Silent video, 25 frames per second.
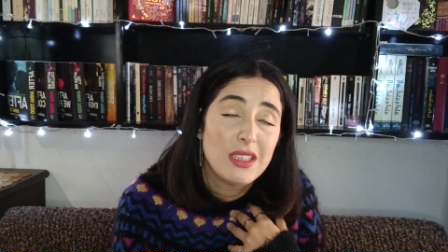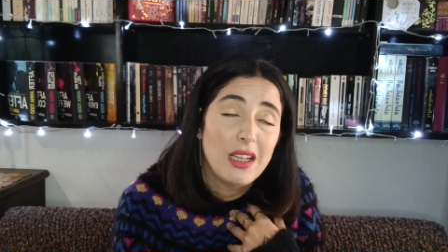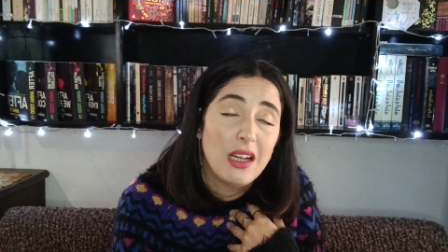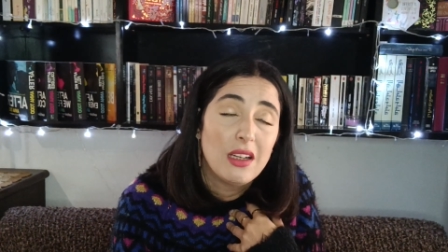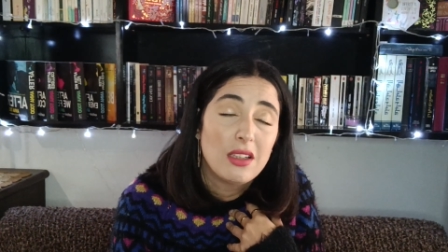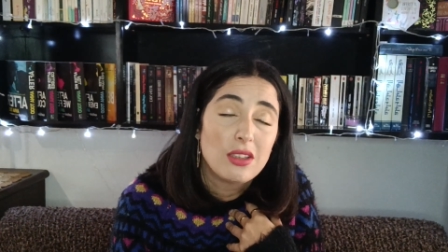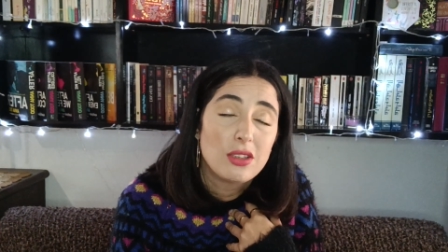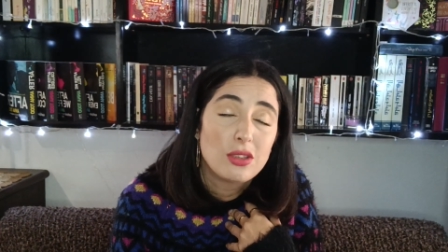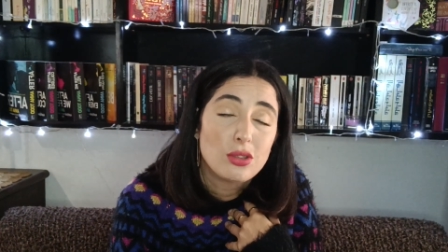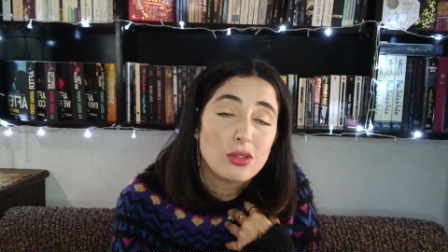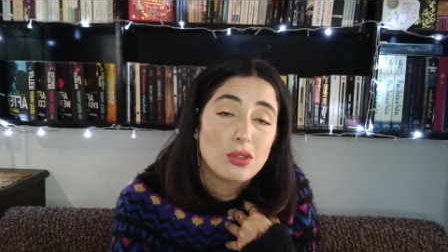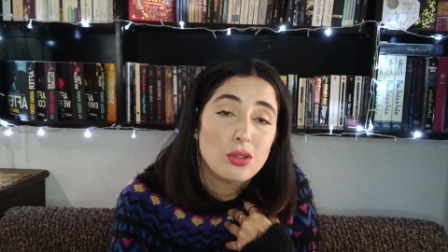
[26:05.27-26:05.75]

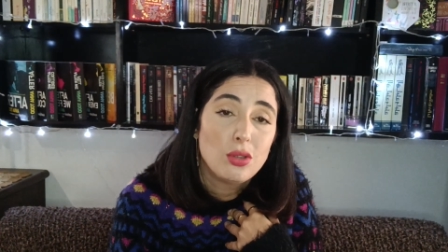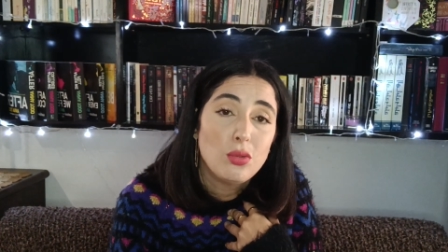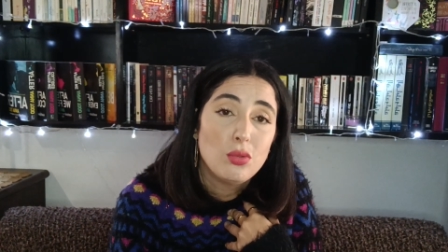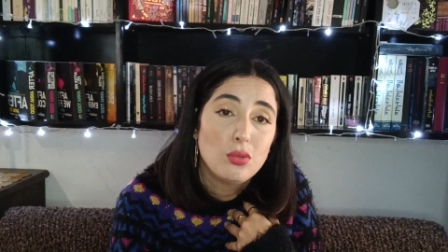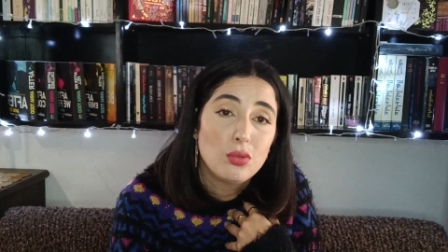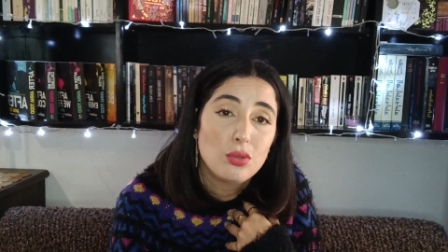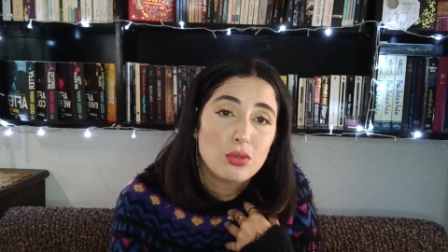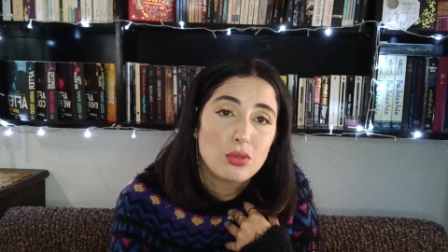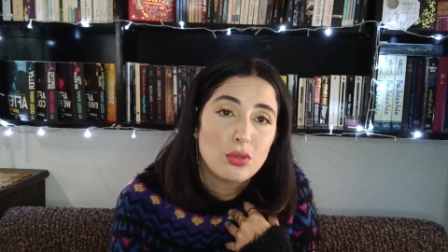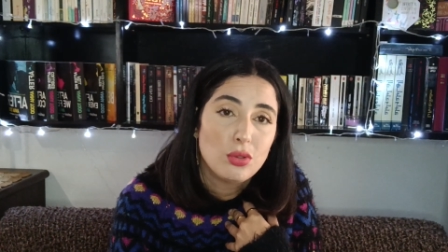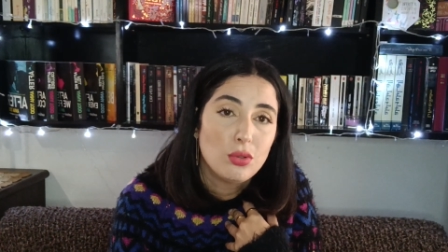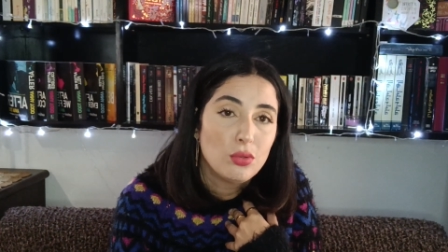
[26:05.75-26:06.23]
are
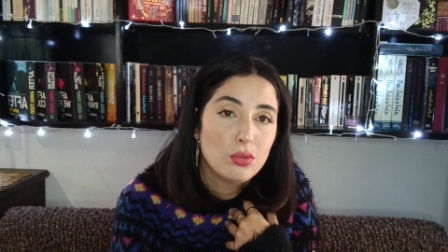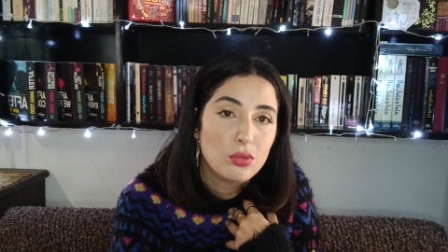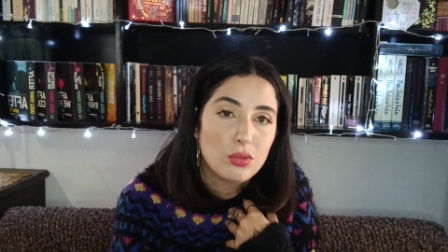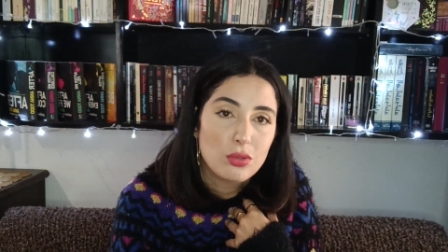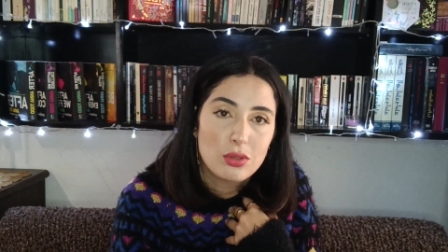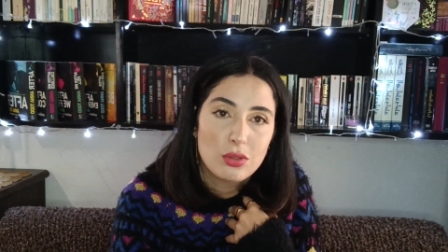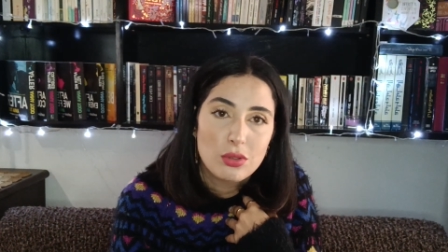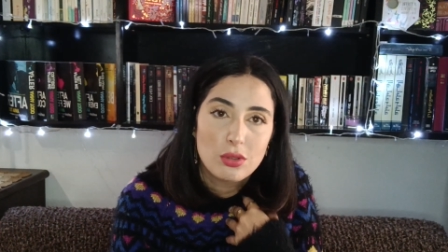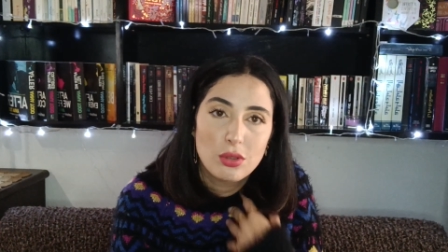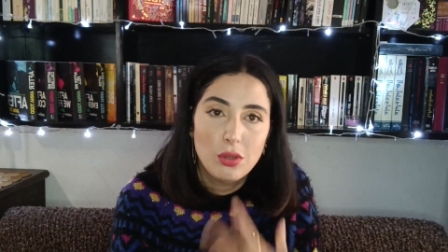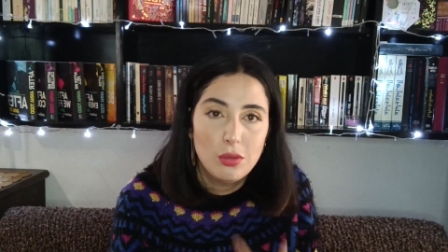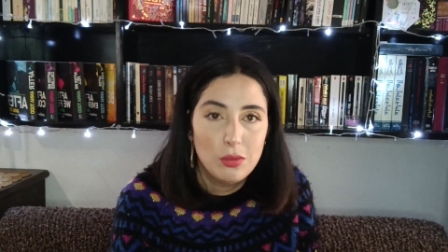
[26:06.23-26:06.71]
so
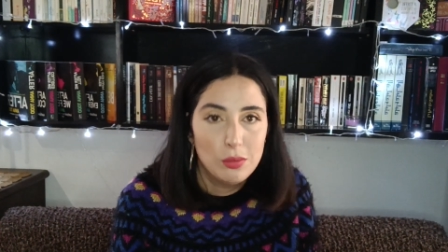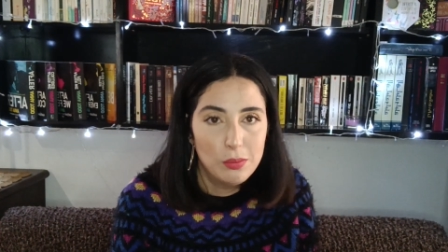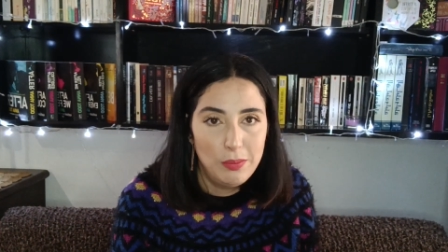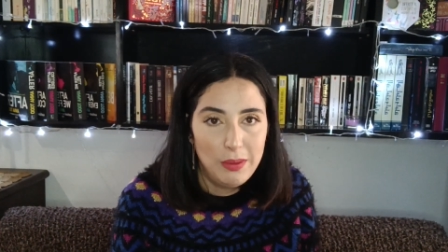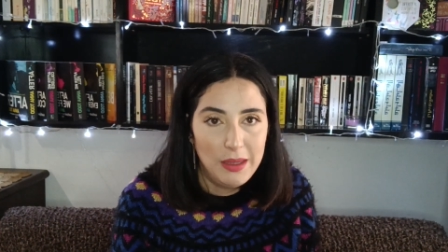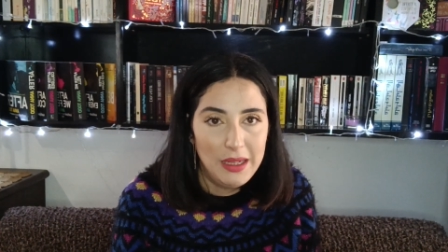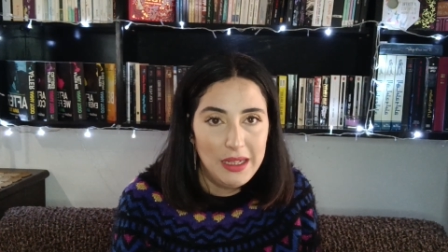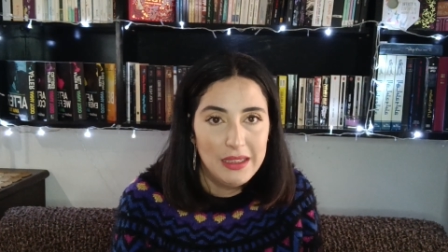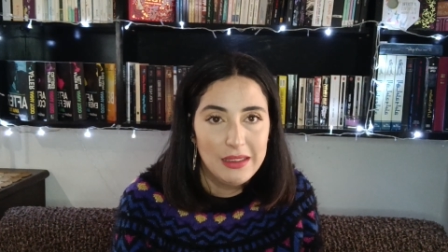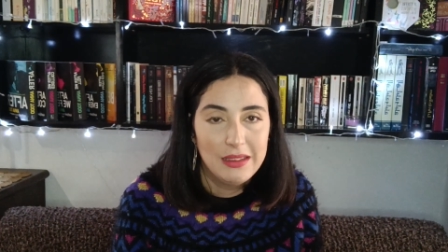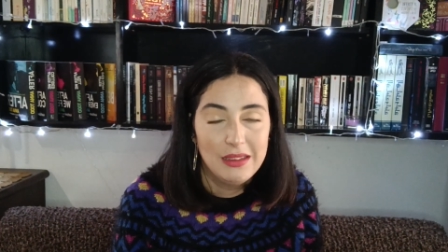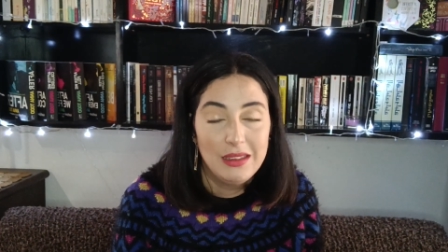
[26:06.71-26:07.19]

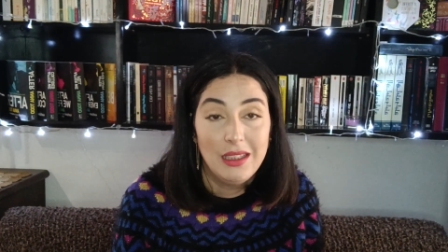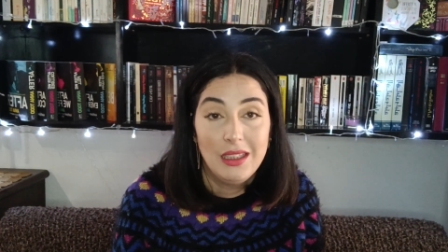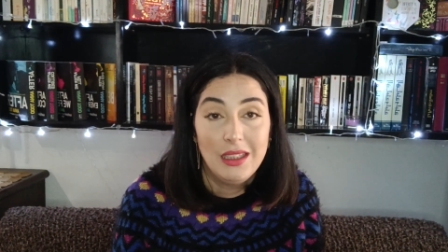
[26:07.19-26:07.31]
bad,